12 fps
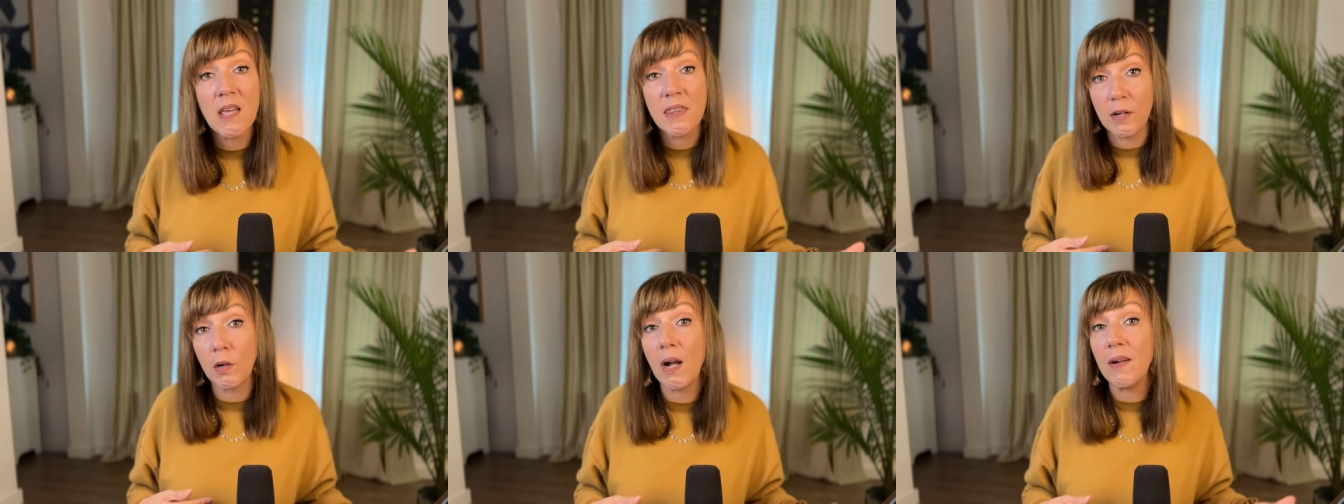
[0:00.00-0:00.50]

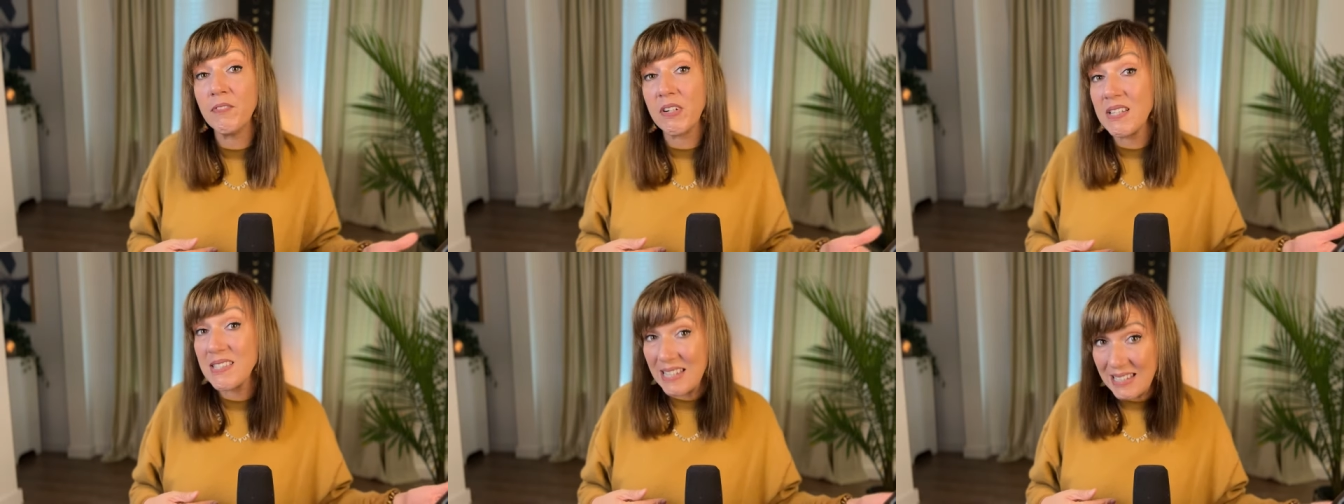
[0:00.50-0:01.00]
their
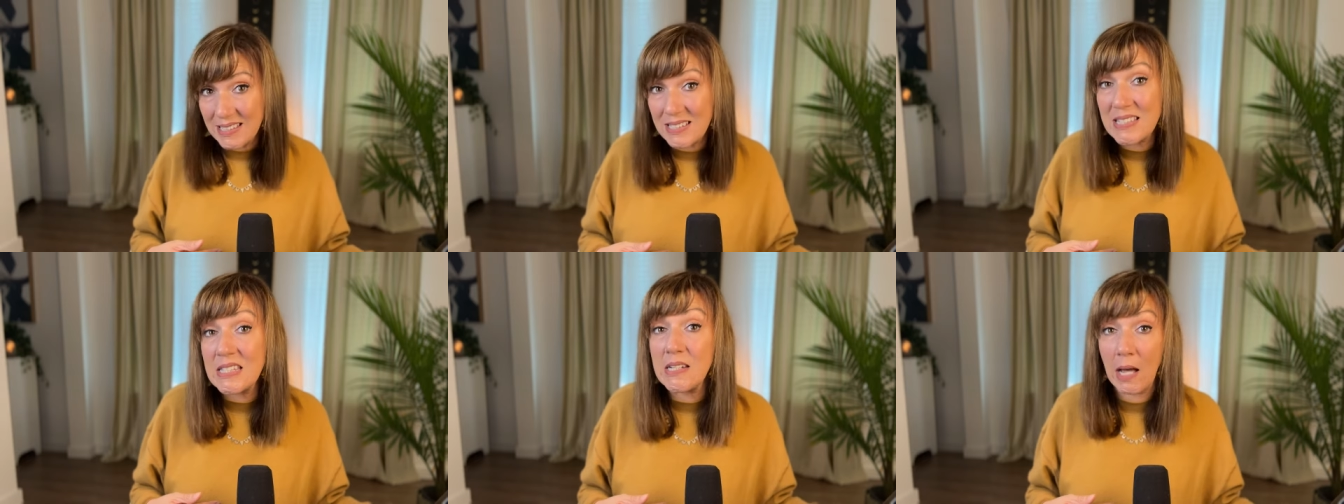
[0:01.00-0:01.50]
confidence
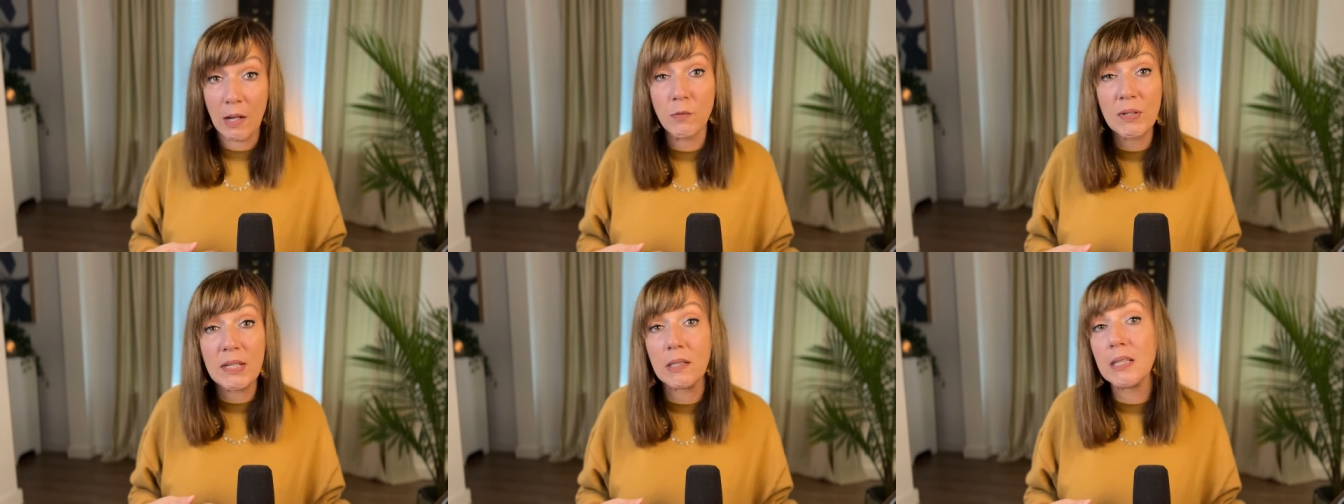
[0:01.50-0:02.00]
is not
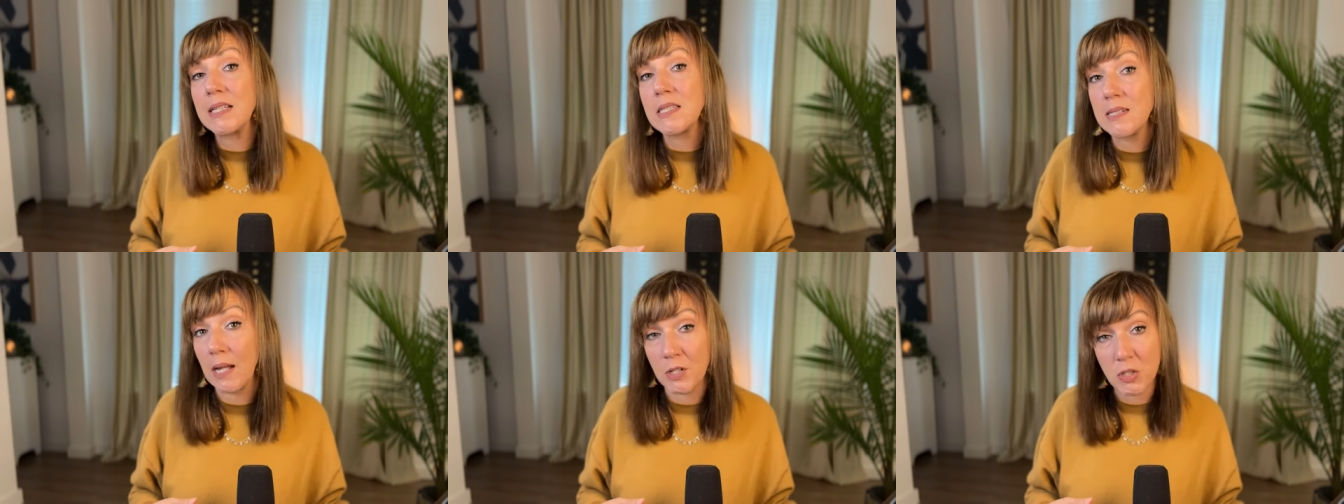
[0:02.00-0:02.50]
real, it's
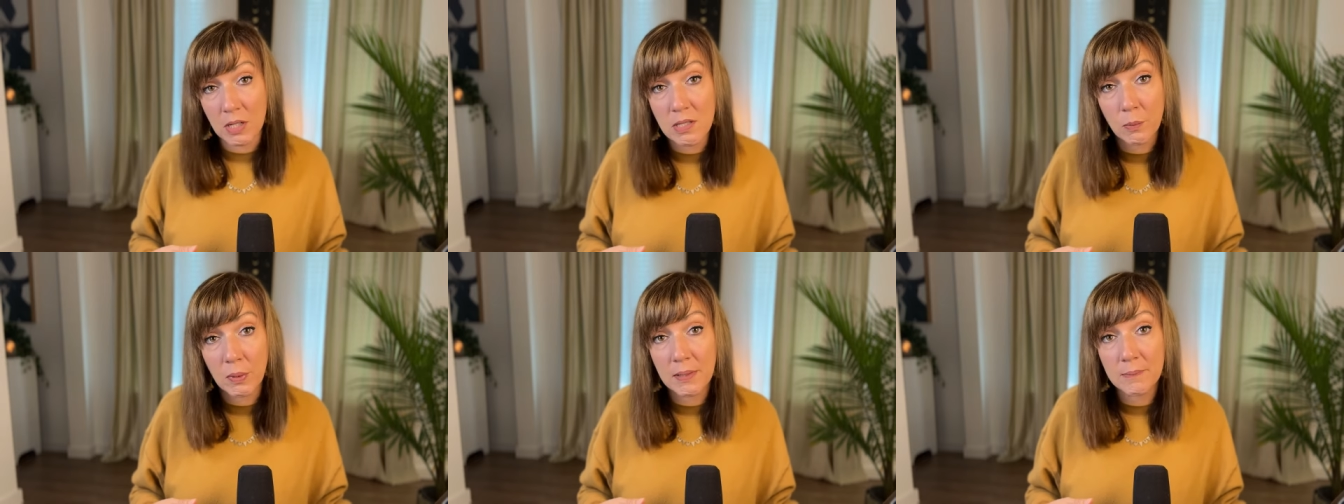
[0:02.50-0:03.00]
not
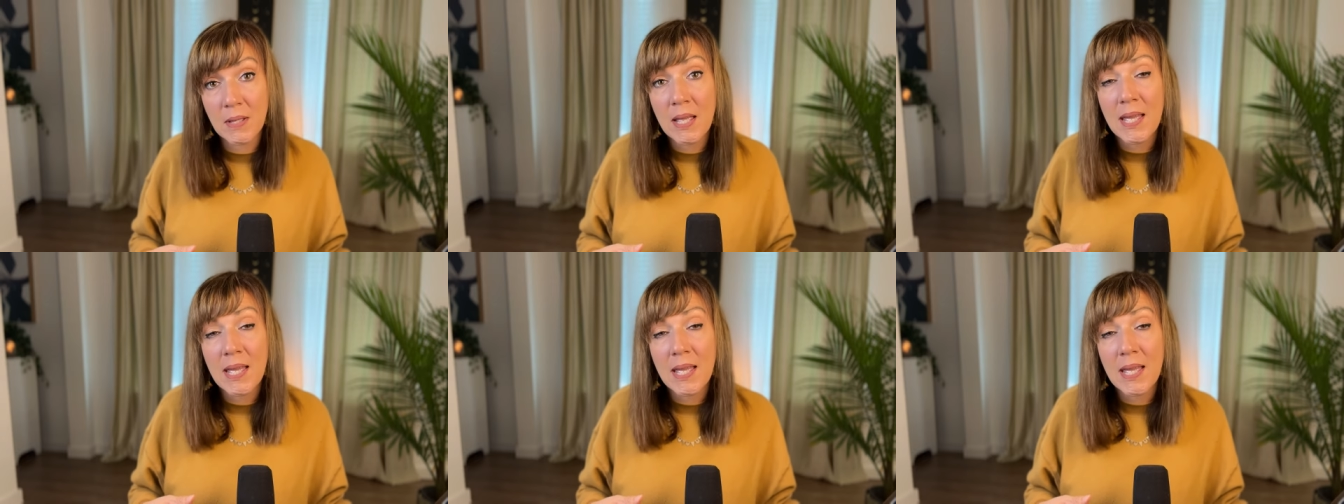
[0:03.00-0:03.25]
genuine.